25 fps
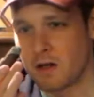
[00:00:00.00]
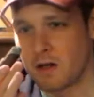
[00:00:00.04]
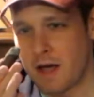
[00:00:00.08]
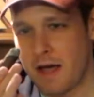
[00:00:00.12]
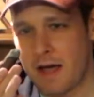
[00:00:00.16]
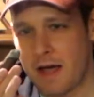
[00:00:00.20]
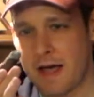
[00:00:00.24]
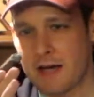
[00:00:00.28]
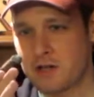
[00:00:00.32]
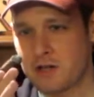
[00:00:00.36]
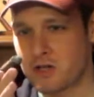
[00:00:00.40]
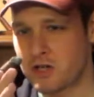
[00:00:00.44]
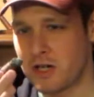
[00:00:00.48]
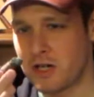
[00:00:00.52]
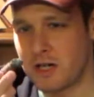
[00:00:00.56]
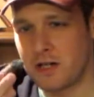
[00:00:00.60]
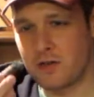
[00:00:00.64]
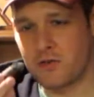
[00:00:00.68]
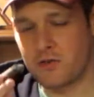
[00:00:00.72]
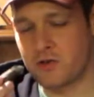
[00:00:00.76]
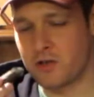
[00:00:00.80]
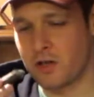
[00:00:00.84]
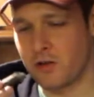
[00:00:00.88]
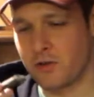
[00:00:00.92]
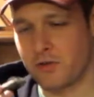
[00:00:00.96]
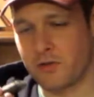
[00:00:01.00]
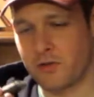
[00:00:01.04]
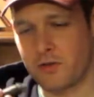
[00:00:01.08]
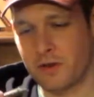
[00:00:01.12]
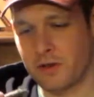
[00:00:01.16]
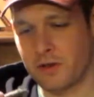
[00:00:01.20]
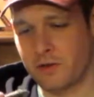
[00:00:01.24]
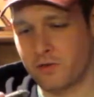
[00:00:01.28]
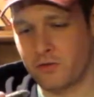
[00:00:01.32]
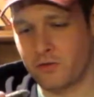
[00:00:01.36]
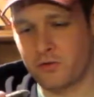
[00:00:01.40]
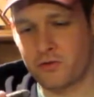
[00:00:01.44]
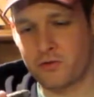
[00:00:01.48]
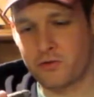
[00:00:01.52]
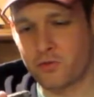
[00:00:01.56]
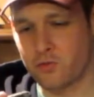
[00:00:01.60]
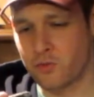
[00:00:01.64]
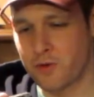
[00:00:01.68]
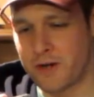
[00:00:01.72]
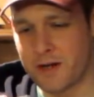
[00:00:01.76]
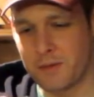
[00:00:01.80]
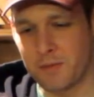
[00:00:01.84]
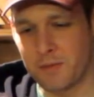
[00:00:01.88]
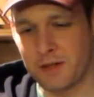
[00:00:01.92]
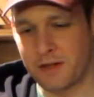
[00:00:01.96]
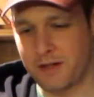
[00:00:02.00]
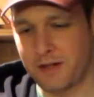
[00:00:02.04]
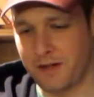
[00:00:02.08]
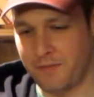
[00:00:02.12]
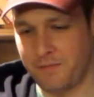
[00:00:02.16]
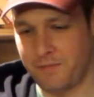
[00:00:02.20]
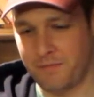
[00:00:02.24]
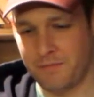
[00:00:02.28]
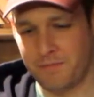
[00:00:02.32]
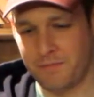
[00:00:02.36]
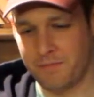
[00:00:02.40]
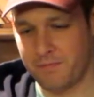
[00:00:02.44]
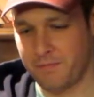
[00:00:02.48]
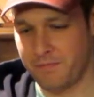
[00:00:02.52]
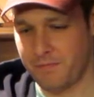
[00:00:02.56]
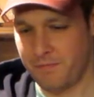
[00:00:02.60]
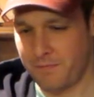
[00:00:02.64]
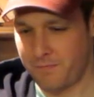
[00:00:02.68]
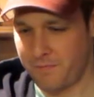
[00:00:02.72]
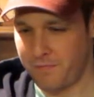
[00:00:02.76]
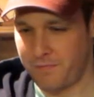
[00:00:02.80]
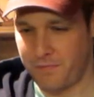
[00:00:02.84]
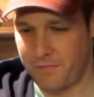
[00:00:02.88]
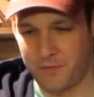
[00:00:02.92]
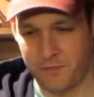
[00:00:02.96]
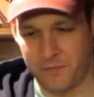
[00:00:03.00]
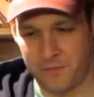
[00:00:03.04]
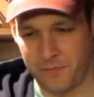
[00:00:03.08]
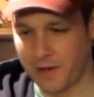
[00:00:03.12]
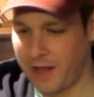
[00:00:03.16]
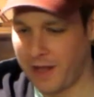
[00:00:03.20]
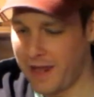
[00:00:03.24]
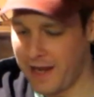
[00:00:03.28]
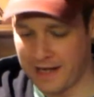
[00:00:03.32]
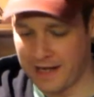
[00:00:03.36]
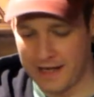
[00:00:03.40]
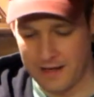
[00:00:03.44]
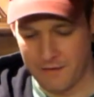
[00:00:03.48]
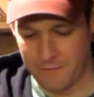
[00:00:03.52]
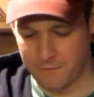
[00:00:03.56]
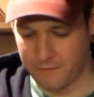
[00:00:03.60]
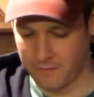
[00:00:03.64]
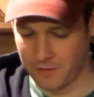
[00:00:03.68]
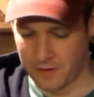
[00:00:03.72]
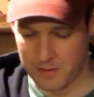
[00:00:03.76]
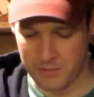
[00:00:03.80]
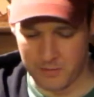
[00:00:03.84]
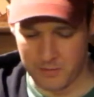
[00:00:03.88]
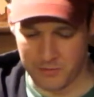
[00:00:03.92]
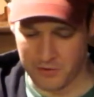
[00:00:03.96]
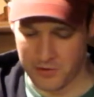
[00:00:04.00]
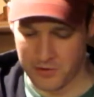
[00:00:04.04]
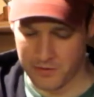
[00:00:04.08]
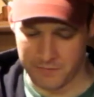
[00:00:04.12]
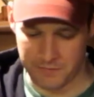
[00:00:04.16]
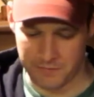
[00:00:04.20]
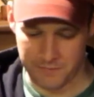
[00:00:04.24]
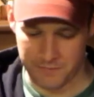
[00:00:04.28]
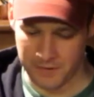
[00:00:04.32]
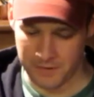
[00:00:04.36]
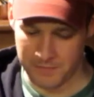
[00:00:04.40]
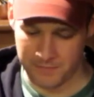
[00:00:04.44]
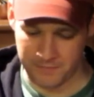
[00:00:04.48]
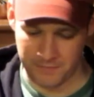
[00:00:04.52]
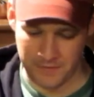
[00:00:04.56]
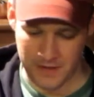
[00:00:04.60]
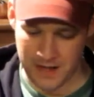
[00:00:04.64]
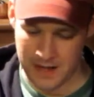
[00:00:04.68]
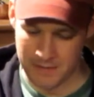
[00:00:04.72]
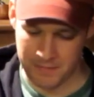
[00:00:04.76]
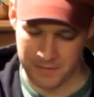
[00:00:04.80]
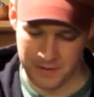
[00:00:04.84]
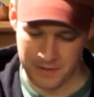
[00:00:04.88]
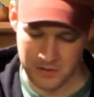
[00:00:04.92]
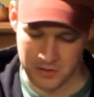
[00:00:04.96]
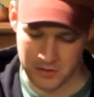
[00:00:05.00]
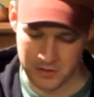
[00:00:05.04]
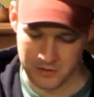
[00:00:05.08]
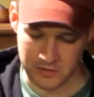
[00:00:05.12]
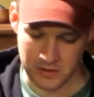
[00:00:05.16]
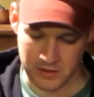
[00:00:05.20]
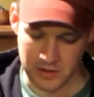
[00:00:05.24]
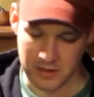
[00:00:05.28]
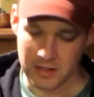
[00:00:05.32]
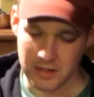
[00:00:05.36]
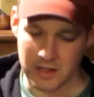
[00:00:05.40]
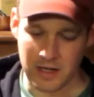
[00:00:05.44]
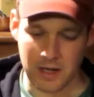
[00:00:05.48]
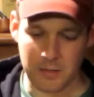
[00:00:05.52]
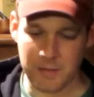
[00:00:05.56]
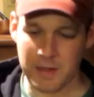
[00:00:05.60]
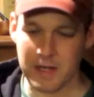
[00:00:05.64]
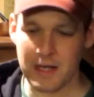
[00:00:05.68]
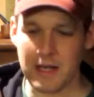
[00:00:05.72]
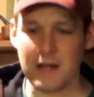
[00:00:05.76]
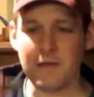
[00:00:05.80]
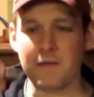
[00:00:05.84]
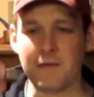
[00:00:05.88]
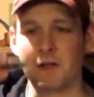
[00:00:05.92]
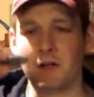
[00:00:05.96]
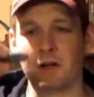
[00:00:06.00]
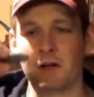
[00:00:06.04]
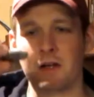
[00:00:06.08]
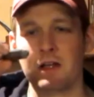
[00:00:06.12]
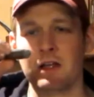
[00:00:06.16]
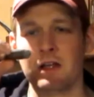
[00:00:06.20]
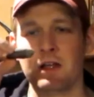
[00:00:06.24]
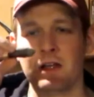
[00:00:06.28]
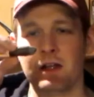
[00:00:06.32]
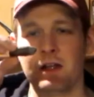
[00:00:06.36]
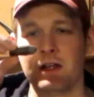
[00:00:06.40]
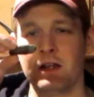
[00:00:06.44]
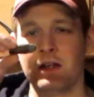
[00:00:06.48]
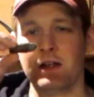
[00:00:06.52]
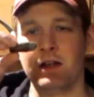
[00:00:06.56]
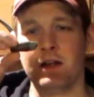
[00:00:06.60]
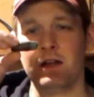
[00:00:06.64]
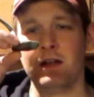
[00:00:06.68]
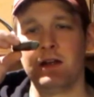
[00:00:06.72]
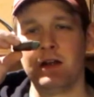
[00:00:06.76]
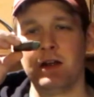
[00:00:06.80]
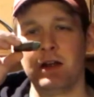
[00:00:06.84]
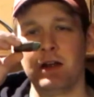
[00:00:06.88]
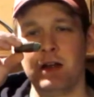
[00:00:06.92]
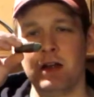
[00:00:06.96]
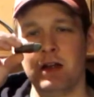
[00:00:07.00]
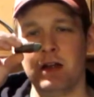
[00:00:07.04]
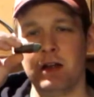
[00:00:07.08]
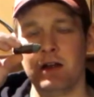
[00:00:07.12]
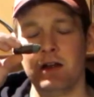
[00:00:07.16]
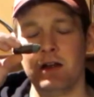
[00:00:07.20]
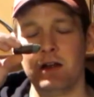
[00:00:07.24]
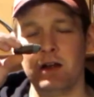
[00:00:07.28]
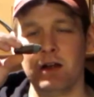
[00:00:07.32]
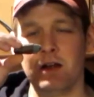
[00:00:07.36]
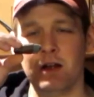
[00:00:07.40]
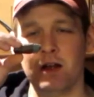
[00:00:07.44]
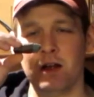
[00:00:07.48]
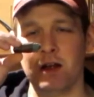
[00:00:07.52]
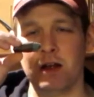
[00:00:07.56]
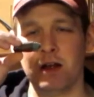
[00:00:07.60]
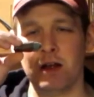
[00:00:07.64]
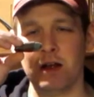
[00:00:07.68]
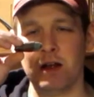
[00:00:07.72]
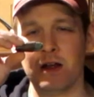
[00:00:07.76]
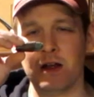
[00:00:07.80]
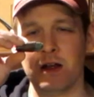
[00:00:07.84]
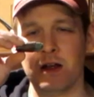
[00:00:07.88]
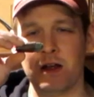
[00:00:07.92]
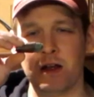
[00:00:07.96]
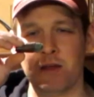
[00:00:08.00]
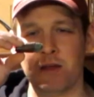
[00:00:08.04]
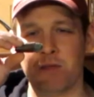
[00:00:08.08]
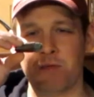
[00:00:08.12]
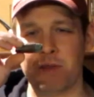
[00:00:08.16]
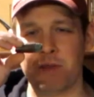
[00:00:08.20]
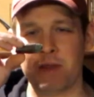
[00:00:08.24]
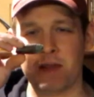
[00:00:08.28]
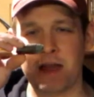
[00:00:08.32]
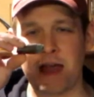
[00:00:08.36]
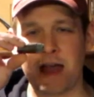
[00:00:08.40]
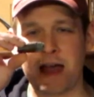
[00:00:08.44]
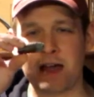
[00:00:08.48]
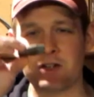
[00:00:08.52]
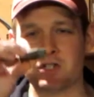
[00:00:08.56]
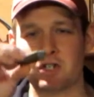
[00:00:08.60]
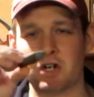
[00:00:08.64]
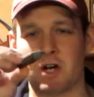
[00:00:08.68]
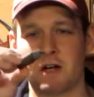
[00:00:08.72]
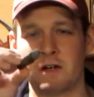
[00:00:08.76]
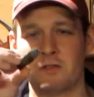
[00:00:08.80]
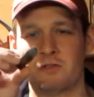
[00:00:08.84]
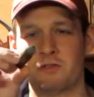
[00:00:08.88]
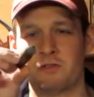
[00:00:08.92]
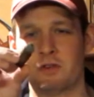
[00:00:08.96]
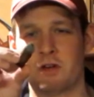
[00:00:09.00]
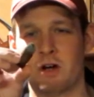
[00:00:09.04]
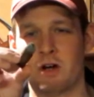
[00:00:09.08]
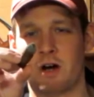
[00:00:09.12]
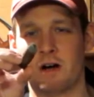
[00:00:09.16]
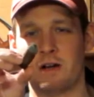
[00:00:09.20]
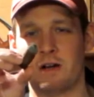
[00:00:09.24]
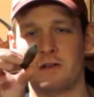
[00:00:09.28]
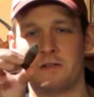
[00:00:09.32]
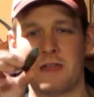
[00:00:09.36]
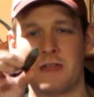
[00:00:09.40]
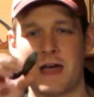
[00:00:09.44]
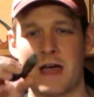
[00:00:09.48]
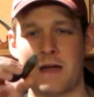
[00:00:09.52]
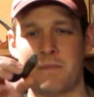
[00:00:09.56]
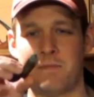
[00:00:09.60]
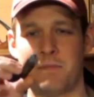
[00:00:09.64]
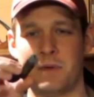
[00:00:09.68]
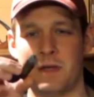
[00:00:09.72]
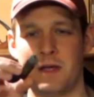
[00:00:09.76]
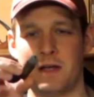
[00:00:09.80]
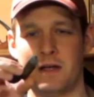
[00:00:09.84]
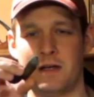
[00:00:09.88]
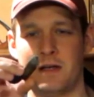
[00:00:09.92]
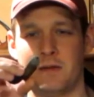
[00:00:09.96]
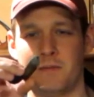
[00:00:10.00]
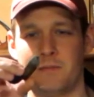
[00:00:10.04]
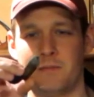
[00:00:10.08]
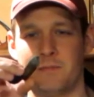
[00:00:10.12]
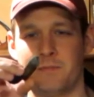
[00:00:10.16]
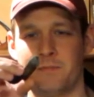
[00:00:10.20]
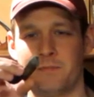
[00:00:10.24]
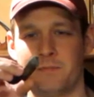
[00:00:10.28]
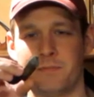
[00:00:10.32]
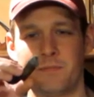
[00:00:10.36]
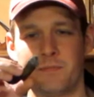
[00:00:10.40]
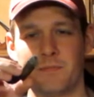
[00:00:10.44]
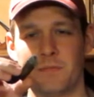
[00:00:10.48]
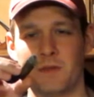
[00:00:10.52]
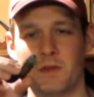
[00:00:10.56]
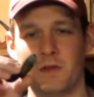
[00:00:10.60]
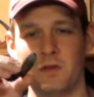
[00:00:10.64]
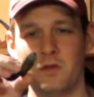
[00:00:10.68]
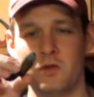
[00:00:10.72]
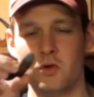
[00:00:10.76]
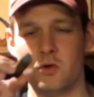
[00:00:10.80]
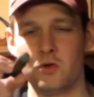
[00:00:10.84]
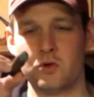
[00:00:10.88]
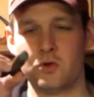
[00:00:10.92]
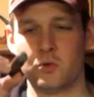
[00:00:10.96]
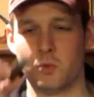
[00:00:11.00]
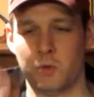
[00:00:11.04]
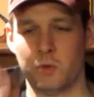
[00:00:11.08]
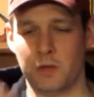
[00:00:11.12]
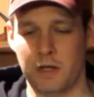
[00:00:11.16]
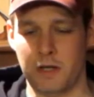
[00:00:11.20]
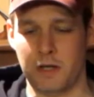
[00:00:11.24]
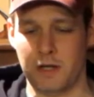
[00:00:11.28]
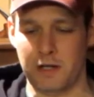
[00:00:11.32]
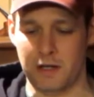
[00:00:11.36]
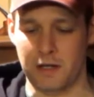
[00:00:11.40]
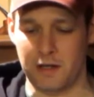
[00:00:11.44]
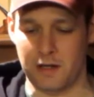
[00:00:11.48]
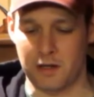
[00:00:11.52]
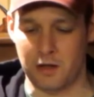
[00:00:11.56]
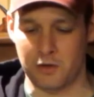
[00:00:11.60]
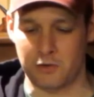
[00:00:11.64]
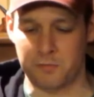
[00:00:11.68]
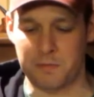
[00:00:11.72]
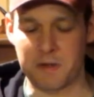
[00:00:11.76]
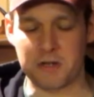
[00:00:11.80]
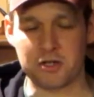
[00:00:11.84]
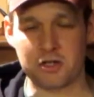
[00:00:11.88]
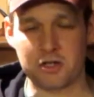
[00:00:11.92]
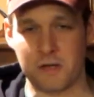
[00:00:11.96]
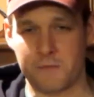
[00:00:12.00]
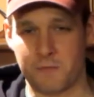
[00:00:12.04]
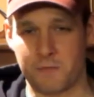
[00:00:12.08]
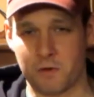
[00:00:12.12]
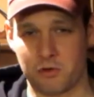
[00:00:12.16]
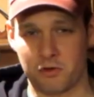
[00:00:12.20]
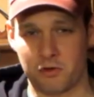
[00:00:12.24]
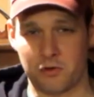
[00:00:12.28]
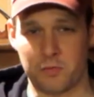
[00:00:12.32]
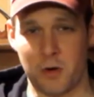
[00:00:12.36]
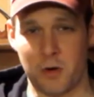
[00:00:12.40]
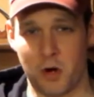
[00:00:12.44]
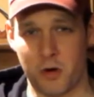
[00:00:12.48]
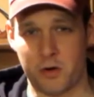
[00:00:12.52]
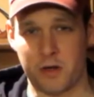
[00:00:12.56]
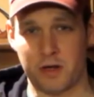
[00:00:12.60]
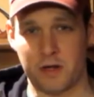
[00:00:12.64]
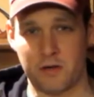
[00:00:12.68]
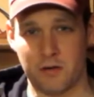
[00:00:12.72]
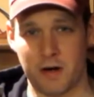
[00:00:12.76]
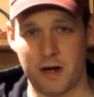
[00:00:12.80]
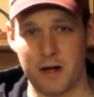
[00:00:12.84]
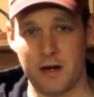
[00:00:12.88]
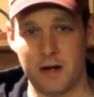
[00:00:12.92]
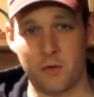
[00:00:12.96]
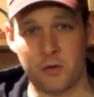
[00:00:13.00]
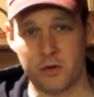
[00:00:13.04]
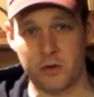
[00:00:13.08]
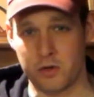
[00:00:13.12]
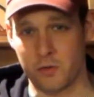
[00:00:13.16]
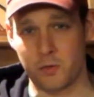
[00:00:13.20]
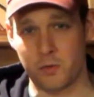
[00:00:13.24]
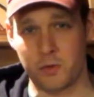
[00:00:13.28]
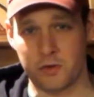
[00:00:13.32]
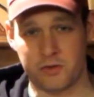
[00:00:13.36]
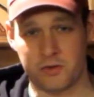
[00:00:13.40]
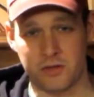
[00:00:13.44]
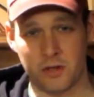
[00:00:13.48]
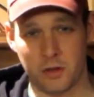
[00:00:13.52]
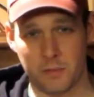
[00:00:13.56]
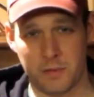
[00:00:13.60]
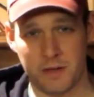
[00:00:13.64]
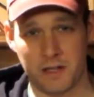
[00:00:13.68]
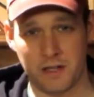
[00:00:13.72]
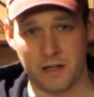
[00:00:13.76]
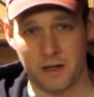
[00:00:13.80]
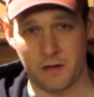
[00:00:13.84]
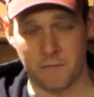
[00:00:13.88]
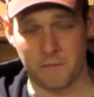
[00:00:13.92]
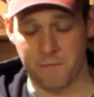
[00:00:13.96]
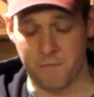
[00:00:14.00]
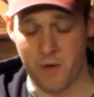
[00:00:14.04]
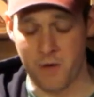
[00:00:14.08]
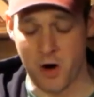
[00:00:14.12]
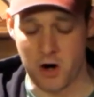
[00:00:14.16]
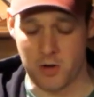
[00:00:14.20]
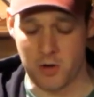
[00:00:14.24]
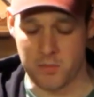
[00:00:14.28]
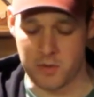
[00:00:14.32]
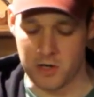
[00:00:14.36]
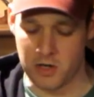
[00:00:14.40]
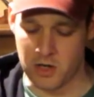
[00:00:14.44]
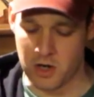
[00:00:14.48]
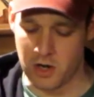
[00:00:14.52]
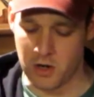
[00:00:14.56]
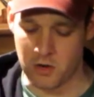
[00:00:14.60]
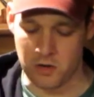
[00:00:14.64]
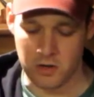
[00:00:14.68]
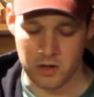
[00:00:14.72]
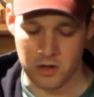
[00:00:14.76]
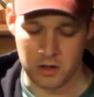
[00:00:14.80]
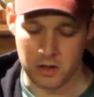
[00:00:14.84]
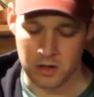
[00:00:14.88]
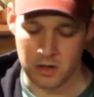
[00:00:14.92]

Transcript: Ash is just extremely flaky, flimsy, flip-floppy. Just, I mean, even look, if the ash on a cigar is that big, usually, you know, especially if you're smoking it right, it would still be a little firm, you know.